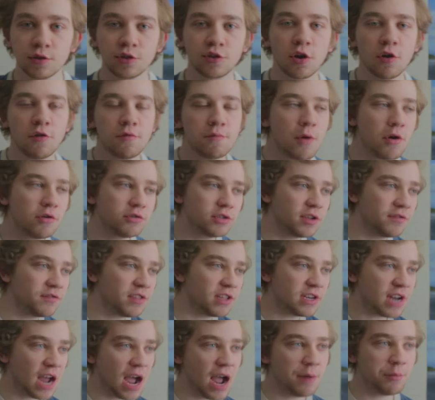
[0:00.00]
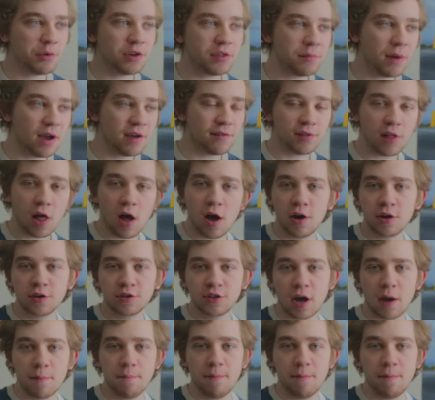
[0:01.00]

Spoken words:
So most of the time with my vlogs,